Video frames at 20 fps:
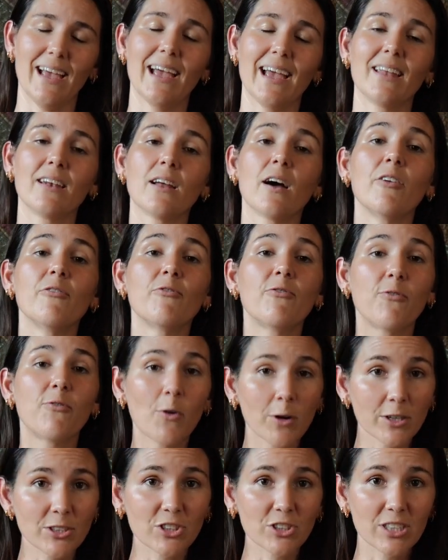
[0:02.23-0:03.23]
and
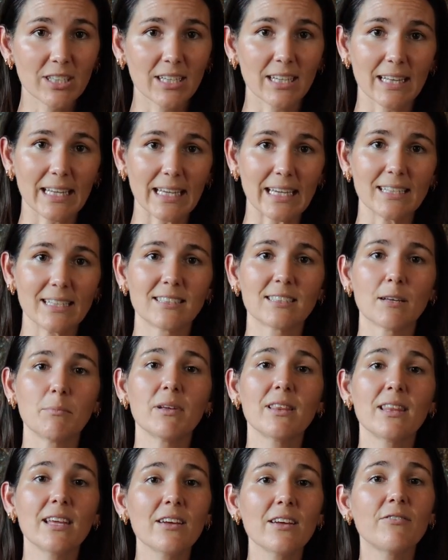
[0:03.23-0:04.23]
unfortunately,
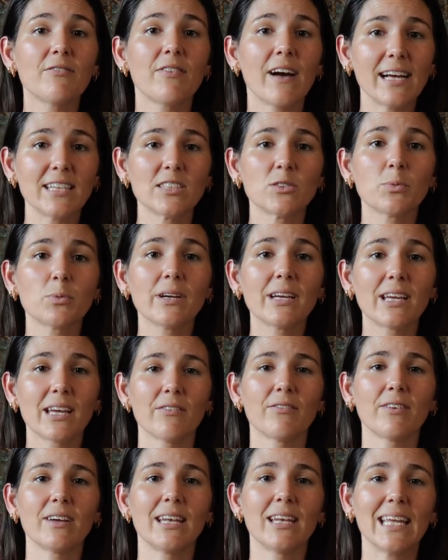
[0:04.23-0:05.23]
some of the advice we're
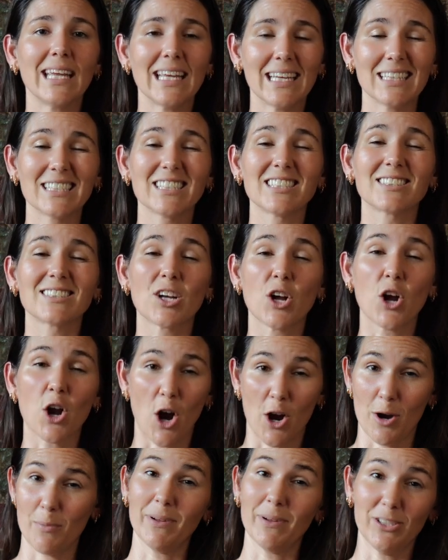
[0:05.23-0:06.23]
given is
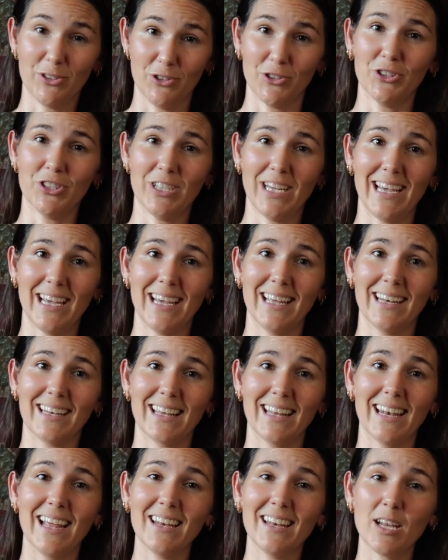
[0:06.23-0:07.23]
garbage and
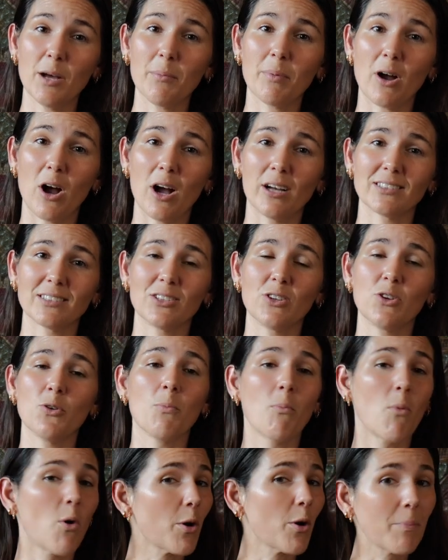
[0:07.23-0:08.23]
can end up causing
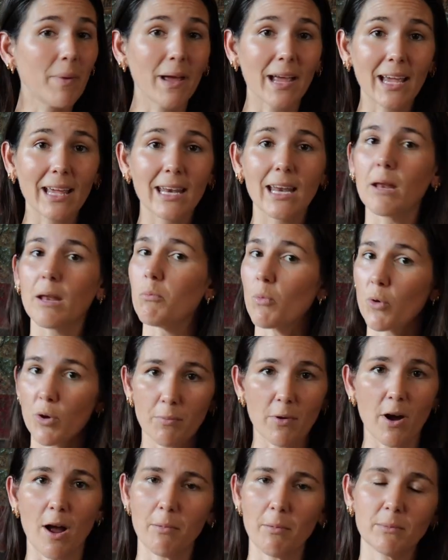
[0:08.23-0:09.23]
you more pain and more
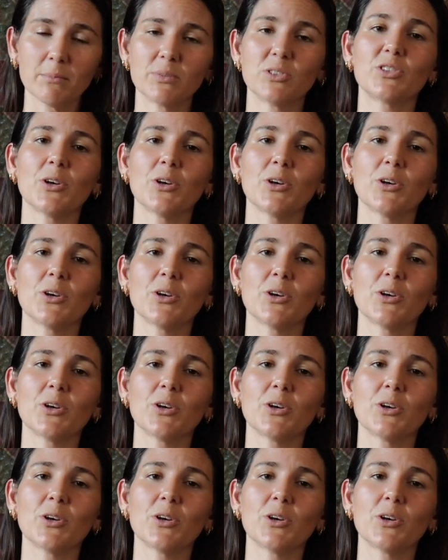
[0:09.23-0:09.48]
problems.